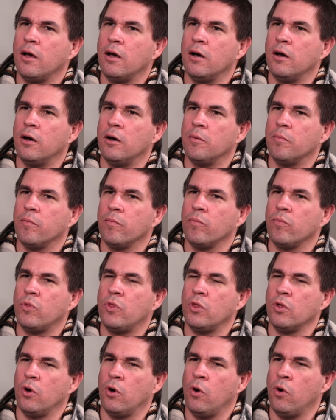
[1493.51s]

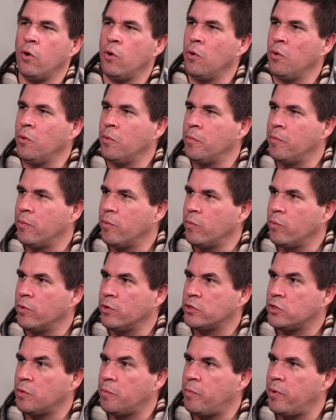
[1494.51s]
The home
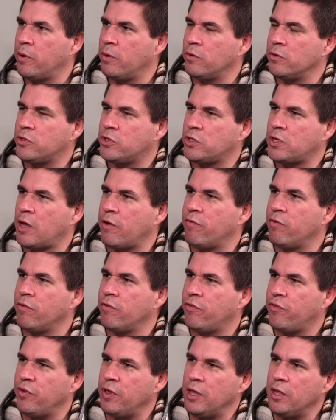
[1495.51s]
was about 7
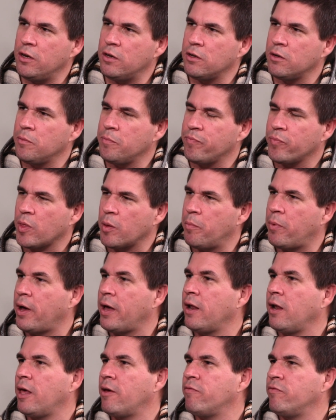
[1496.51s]
feet
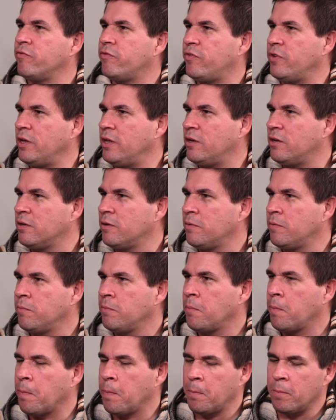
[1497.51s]
by 11 feet,
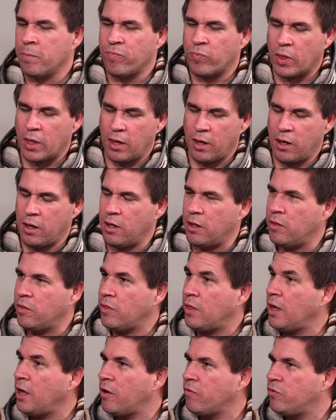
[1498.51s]

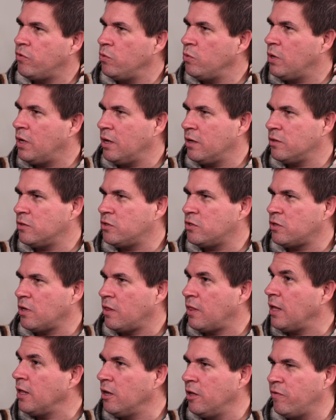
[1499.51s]
and they have two kids,
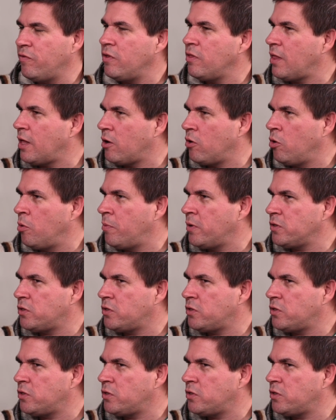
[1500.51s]
and they lived in that home